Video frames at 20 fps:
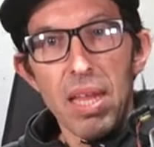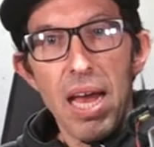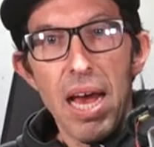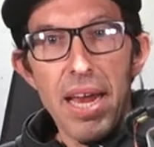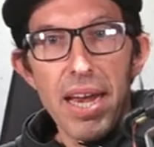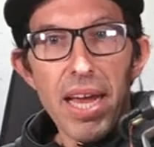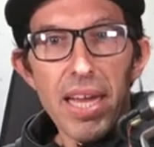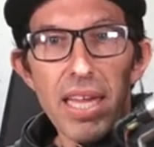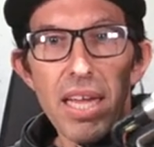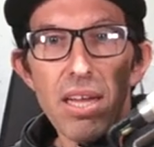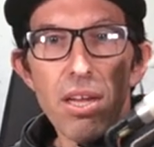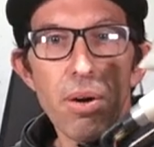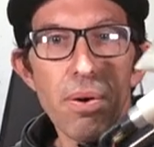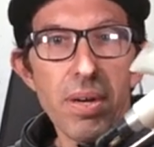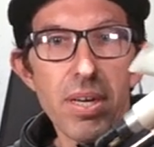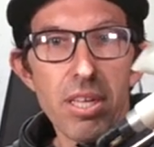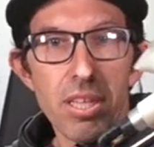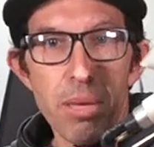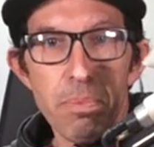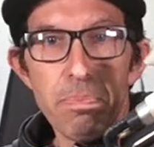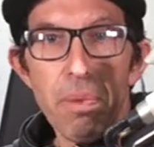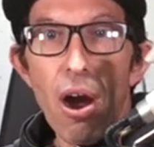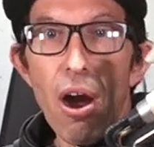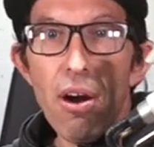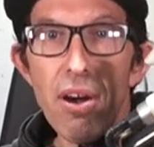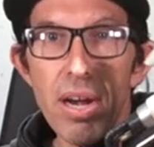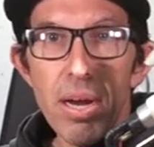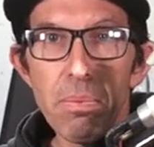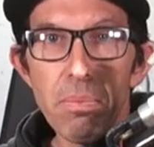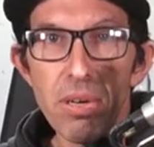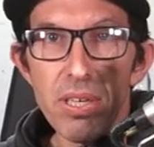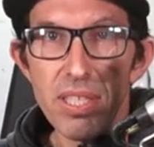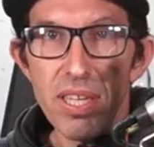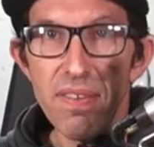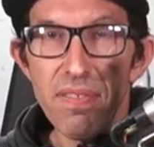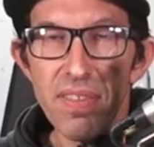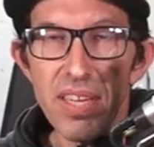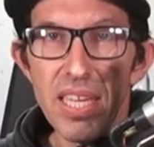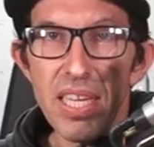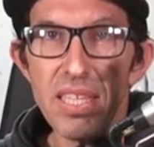I'm not gonna go into the part numbers
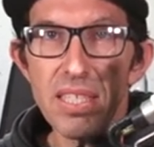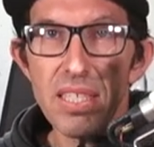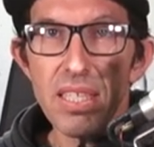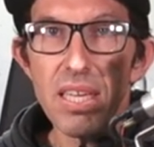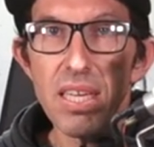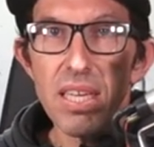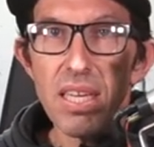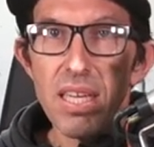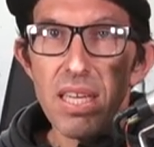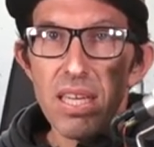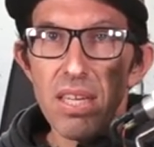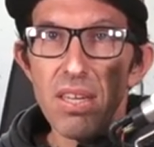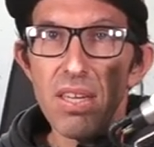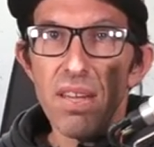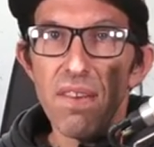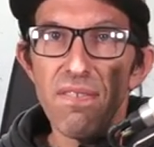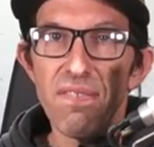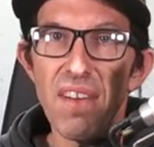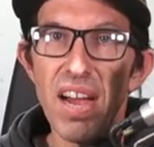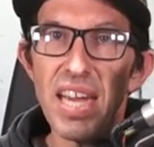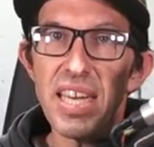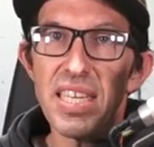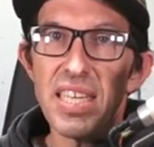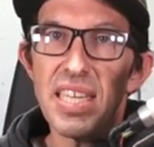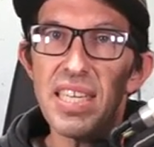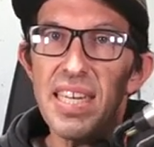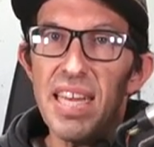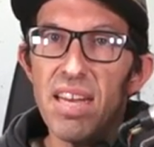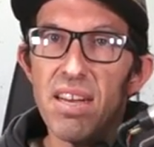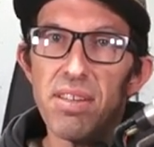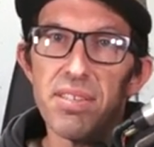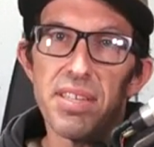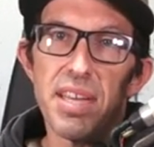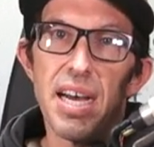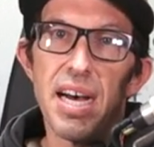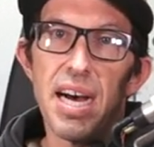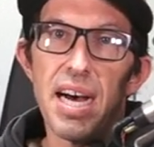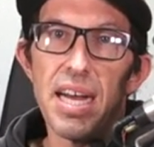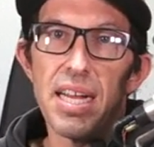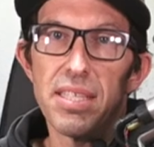of these. You can find details
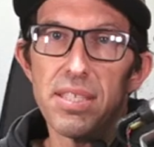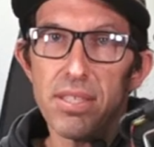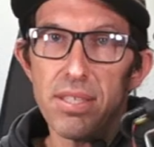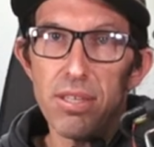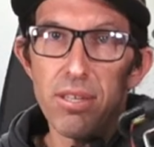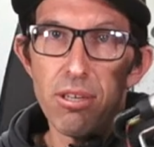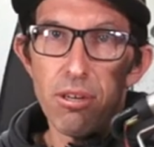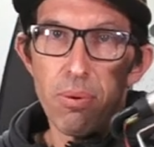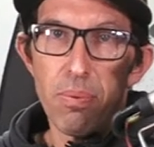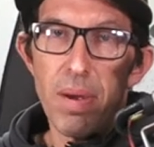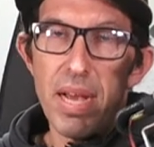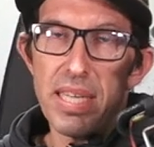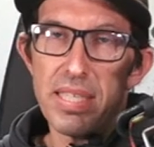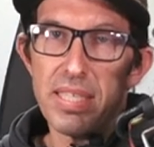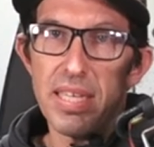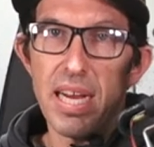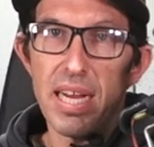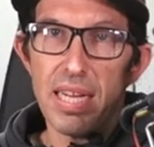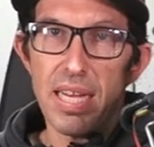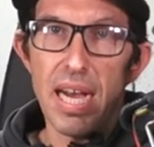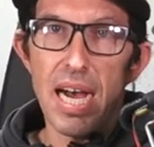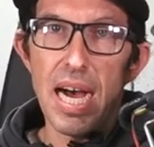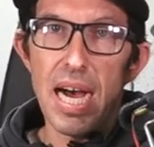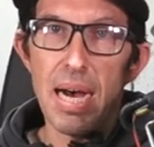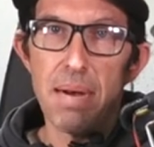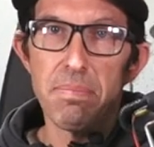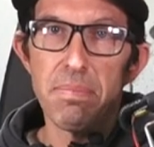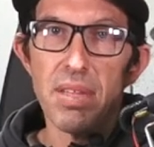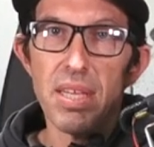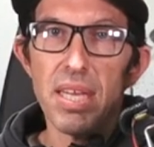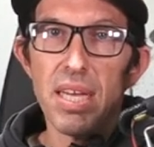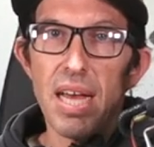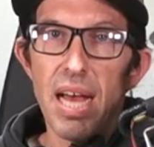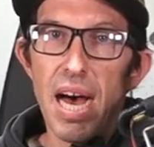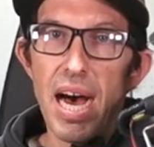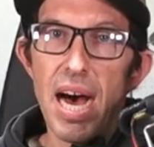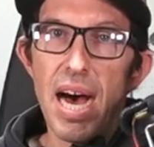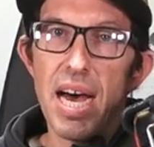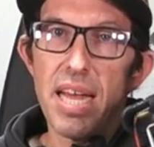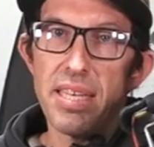on scooterwest.com
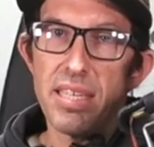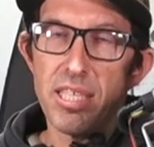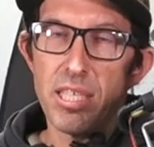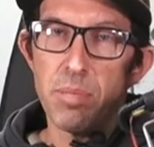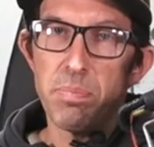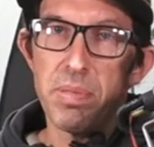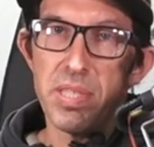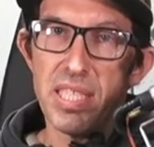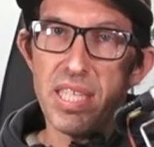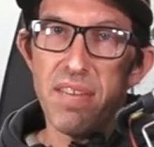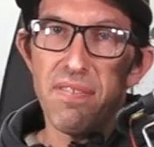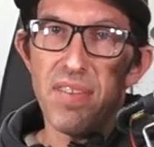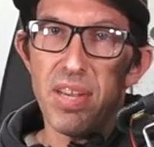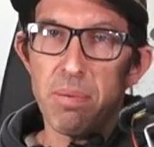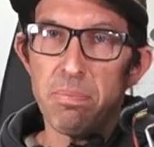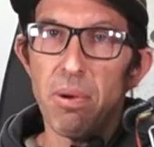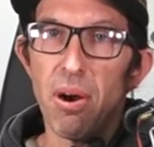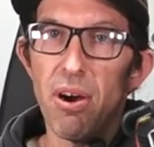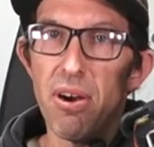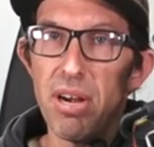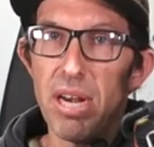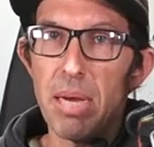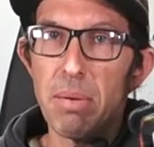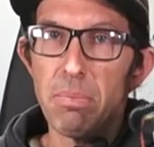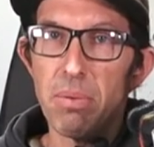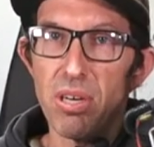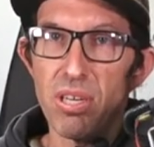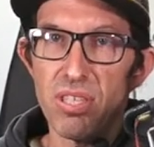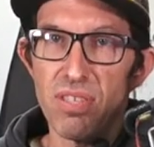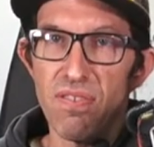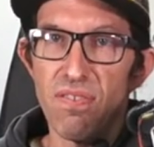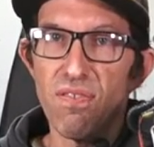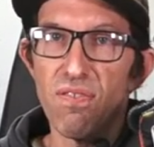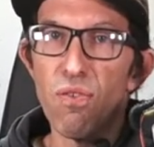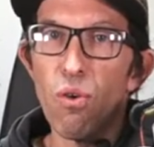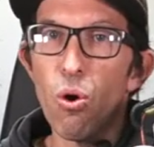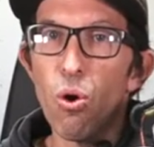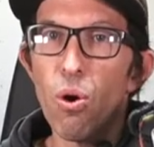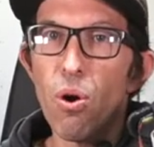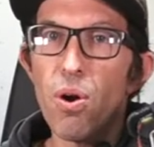on the specific part numbers
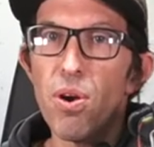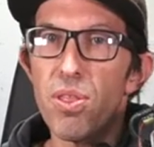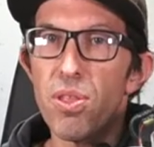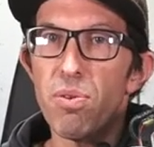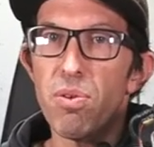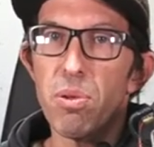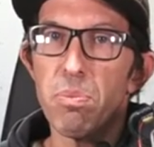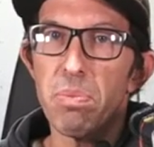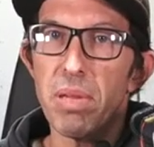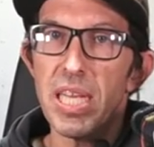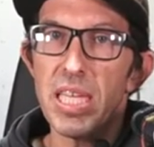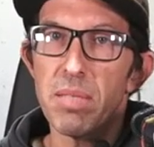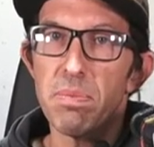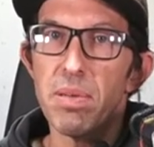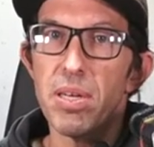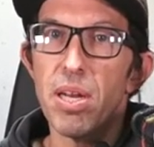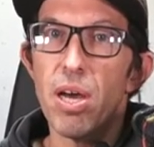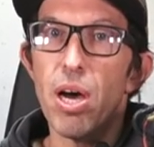for the replacement